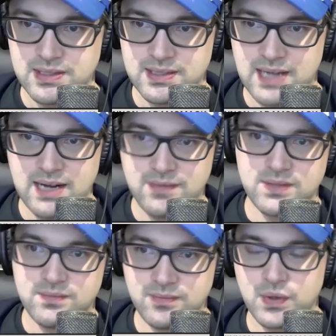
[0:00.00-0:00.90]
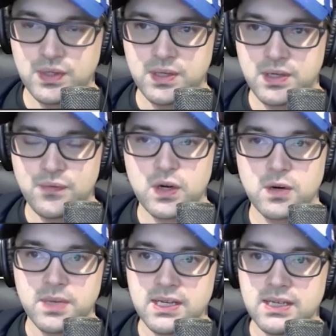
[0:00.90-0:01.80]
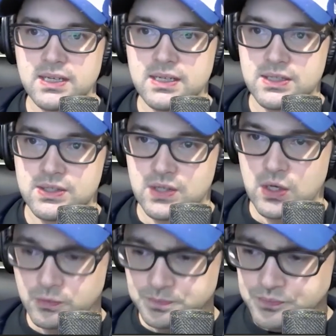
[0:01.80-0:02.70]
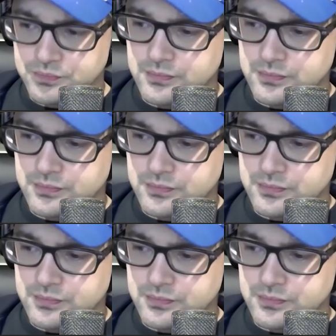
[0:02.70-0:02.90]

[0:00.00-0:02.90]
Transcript: not even fully confirmed so